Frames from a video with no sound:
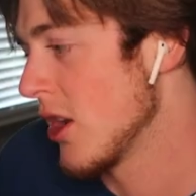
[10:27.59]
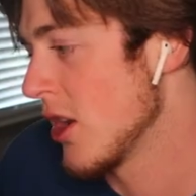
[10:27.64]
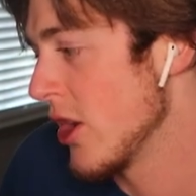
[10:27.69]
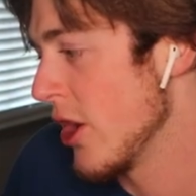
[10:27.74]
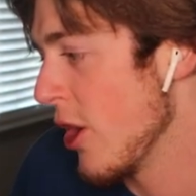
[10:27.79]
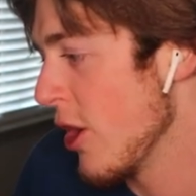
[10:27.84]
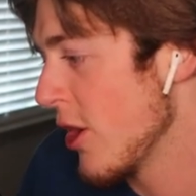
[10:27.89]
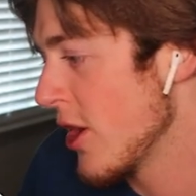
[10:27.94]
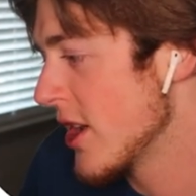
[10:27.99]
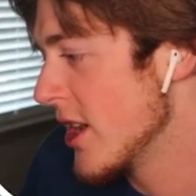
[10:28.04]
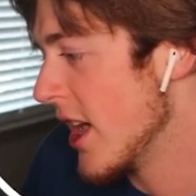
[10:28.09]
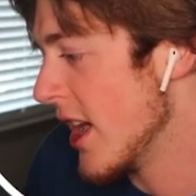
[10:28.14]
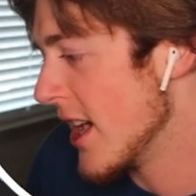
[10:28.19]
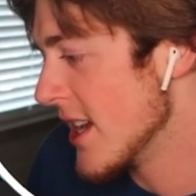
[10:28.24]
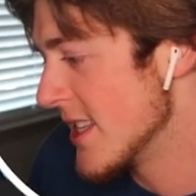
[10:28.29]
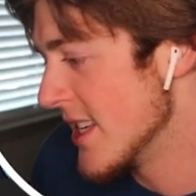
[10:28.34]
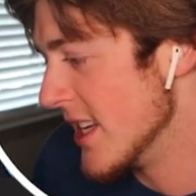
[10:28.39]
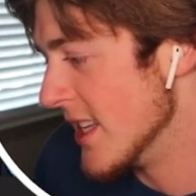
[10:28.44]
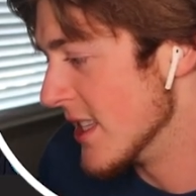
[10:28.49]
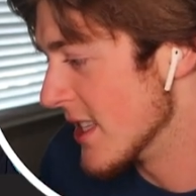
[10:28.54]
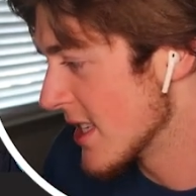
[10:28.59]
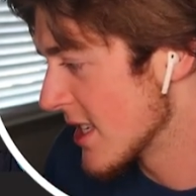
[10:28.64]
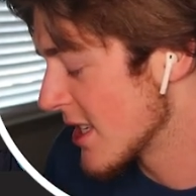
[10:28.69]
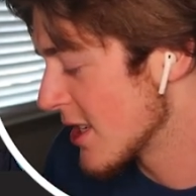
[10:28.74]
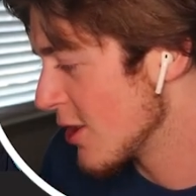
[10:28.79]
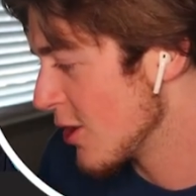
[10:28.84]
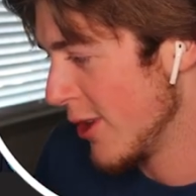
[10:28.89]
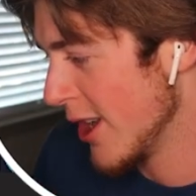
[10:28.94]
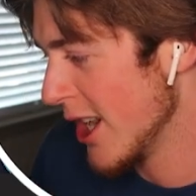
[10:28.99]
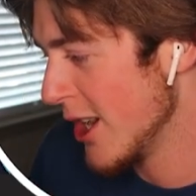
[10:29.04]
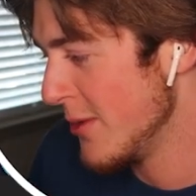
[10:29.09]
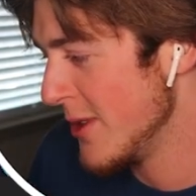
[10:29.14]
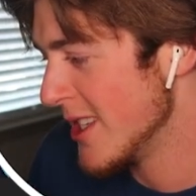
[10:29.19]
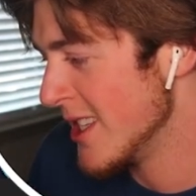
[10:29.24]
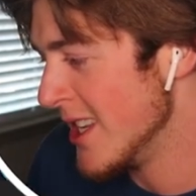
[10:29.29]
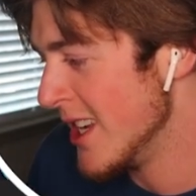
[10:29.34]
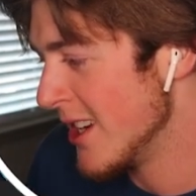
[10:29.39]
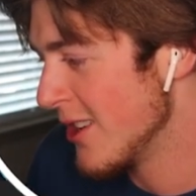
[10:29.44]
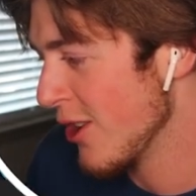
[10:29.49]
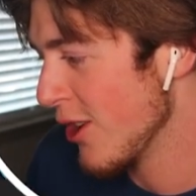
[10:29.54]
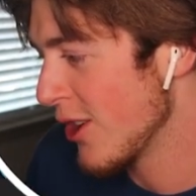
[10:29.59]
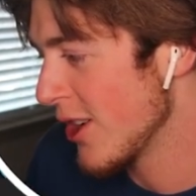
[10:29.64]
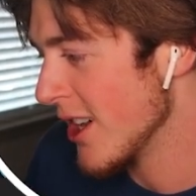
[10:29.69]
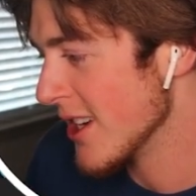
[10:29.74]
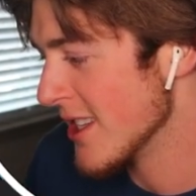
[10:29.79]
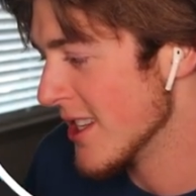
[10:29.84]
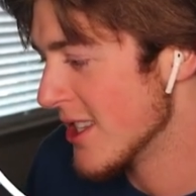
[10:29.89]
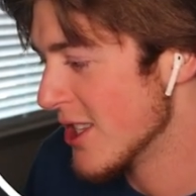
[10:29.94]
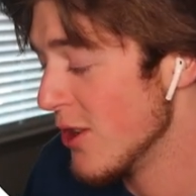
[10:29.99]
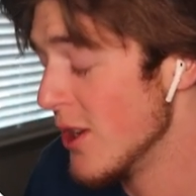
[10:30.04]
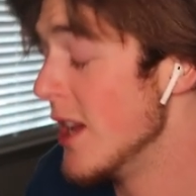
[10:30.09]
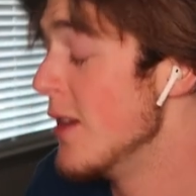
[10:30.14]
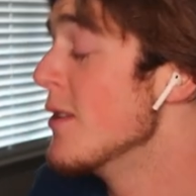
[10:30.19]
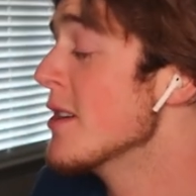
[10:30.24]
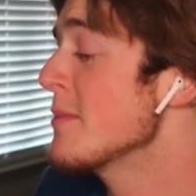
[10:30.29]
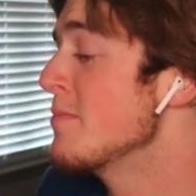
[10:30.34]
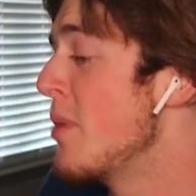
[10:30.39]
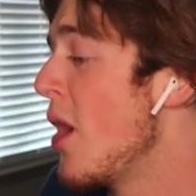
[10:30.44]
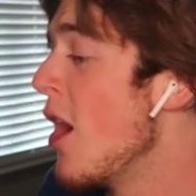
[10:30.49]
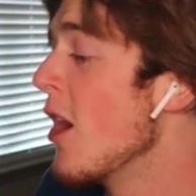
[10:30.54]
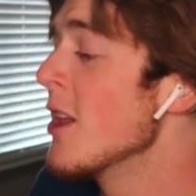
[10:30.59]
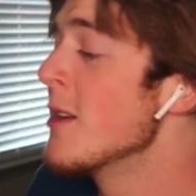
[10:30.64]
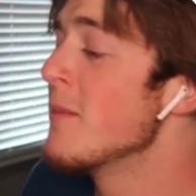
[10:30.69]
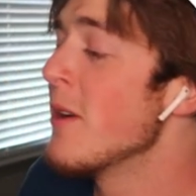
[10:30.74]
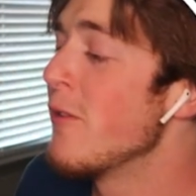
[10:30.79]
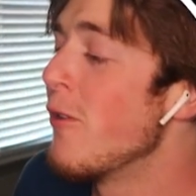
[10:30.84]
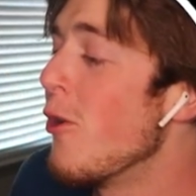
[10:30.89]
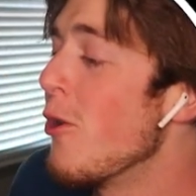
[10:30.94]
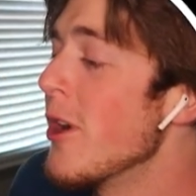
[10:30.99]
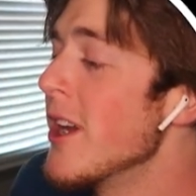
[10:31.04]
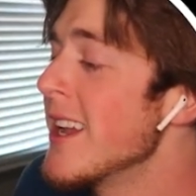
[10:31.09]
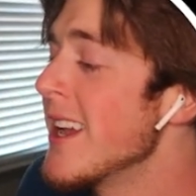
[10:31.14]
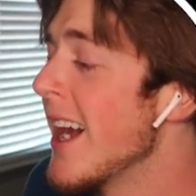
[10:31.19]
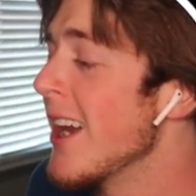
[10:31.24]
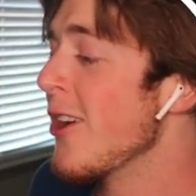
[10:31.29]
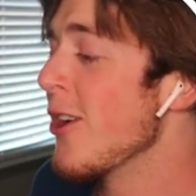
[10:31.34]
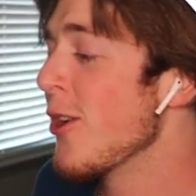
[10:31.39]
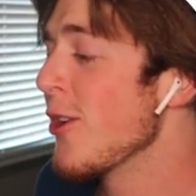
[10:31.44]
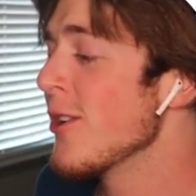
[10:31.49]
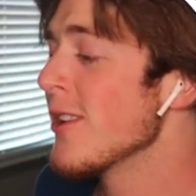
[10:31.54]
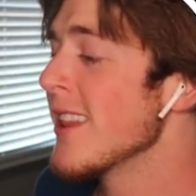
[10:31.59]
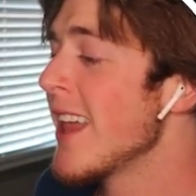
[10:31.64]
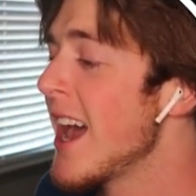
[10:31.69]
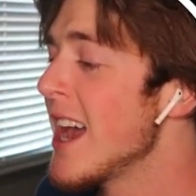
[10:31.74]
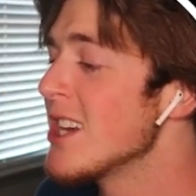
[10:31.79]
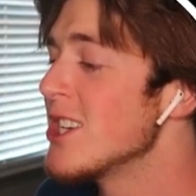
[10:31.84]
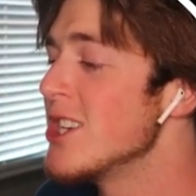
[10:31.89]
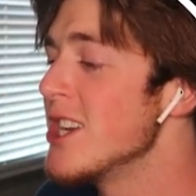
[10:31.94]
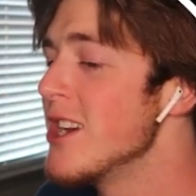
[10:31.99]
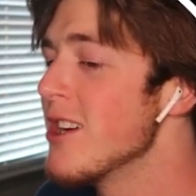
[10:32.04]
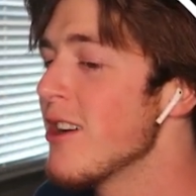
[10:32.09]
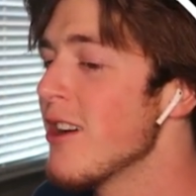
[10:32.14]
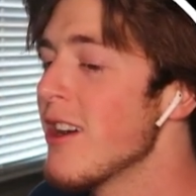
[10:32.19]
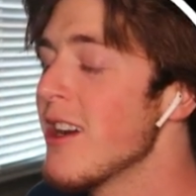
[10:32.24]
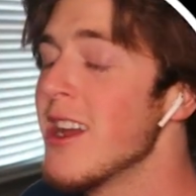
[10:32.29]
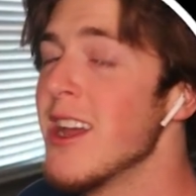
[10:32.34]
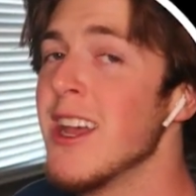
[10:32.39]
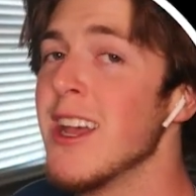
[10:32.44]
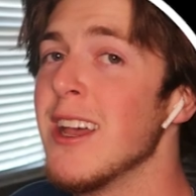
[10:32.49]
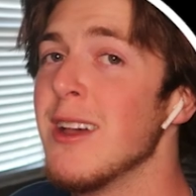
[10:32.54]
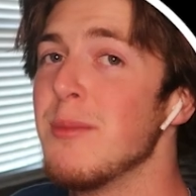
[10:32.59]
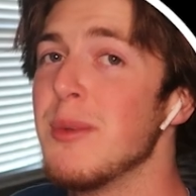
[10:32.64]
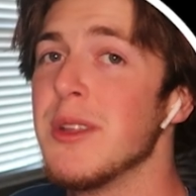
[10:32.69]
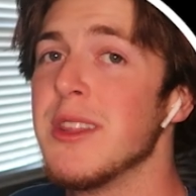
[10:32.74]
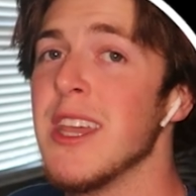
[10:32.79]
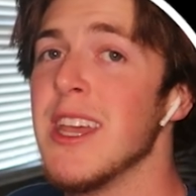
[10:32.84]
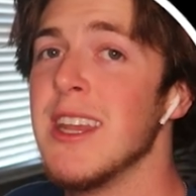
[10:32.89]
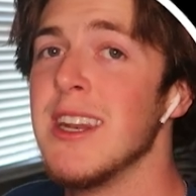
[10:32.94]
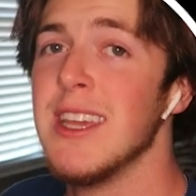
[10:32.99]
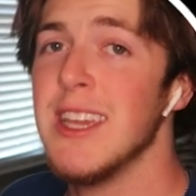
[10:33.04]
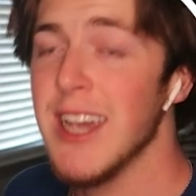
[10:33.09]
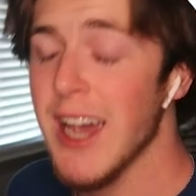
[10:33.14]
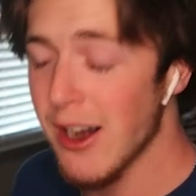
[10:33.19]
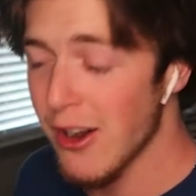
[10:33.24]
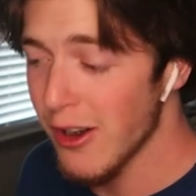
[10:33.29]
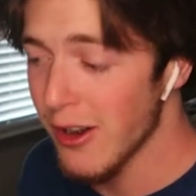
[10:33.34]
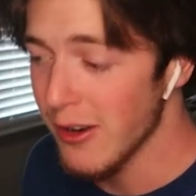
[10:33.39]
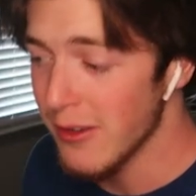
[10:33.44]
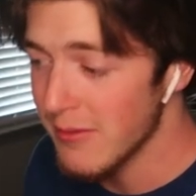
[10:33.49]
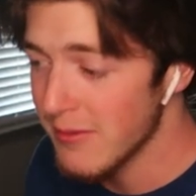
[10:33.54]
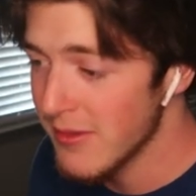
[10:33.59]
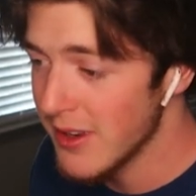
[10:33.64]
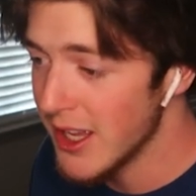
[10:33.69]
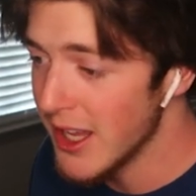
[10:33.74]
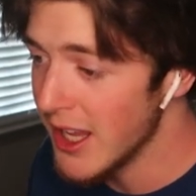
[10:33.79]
Kirk Cousins. Where do we sneak Kirk Cousins, dude? He was balling before he got hurt last year, but then he got hurt.